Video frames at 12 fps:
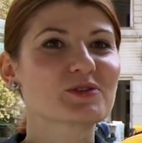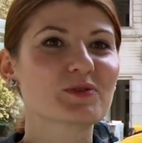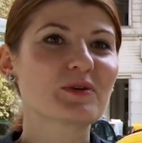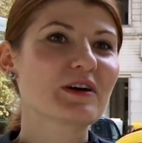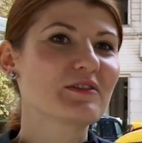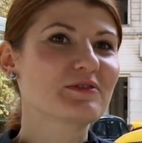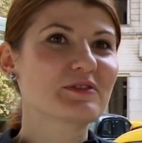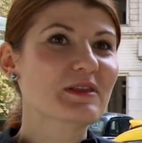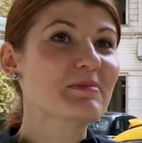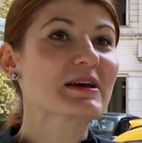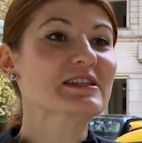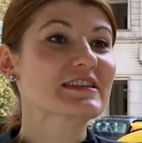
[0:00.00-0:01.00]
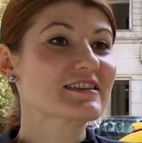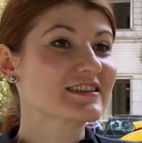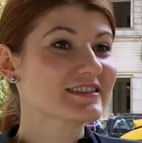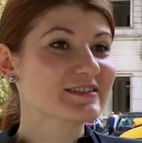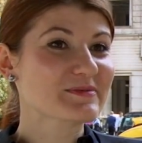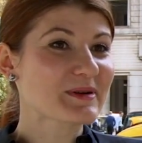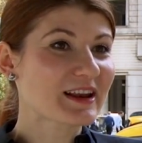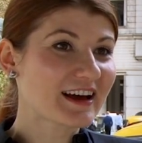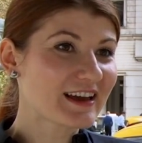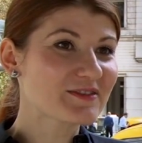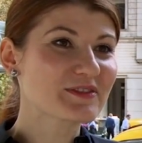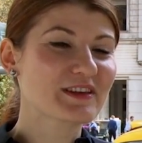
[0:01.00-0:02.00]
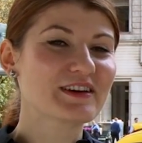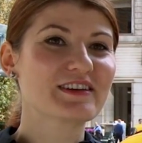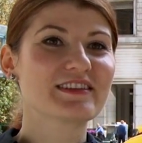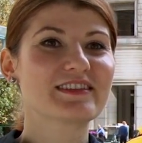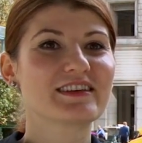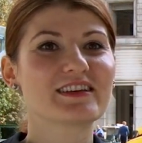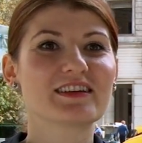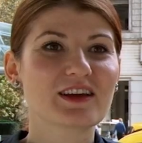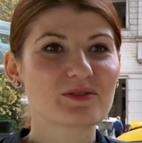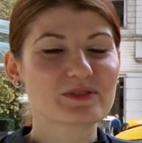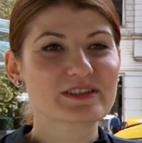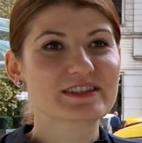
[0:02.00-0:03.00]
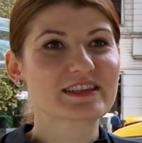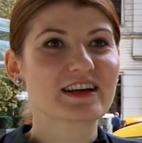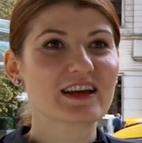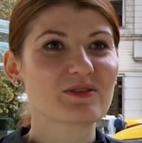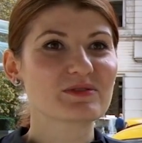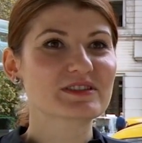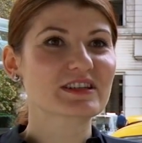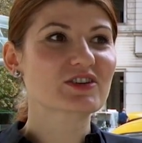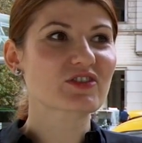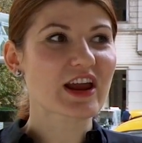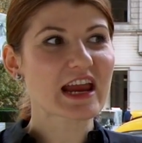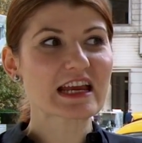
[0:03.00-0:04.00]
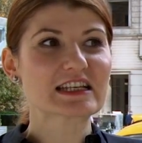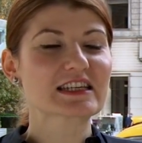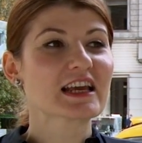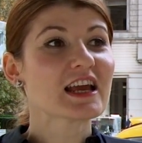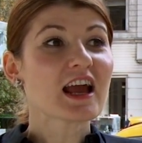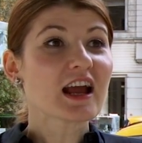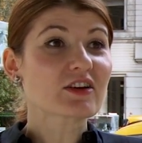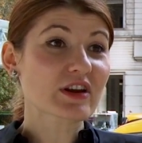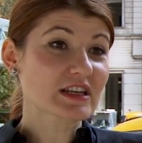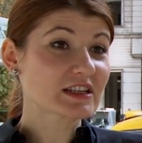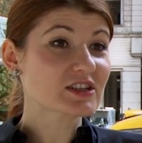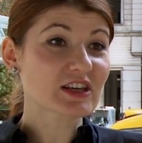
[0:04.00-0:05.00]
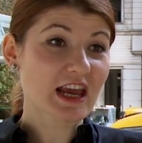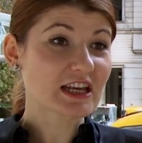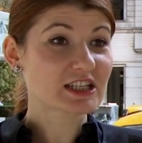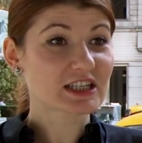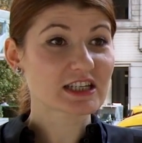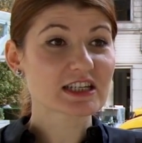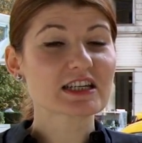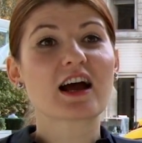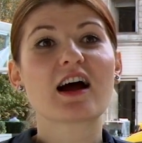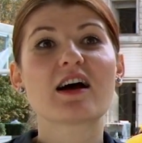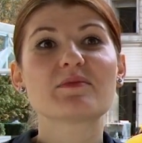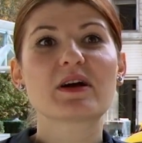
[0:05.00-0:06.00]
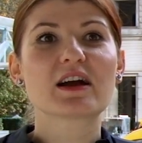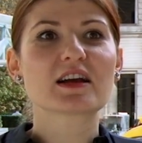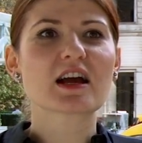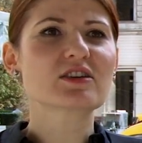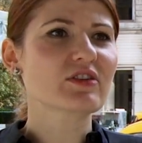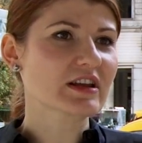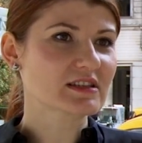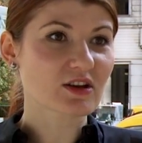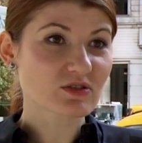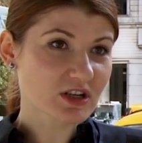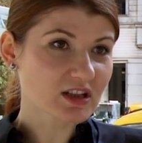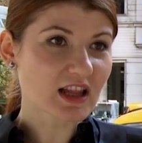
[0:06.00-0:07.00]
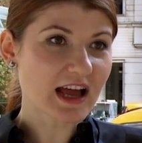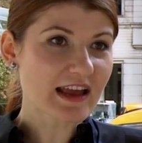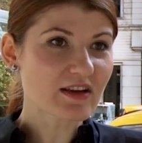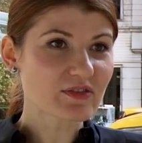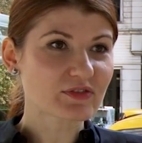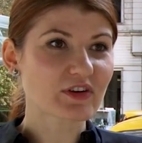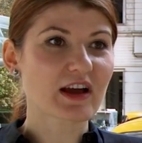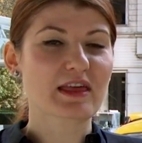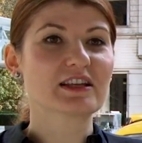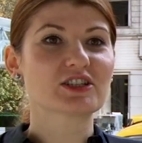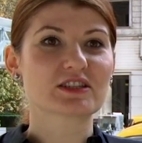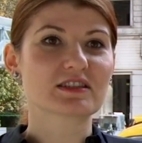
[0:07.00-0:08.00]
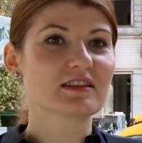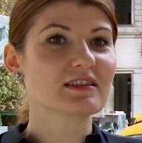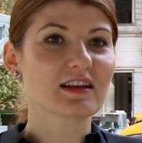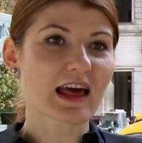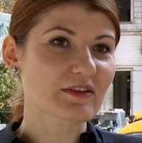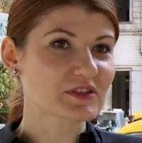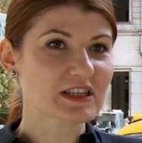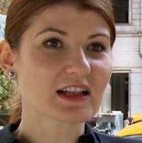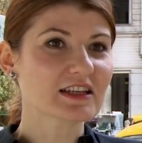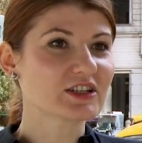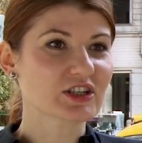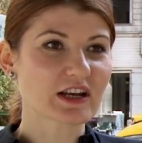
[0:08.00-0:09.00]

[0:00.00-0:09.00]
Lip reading: two of the best years of my life. It was a great education, a great social life. I think just the lifestyle in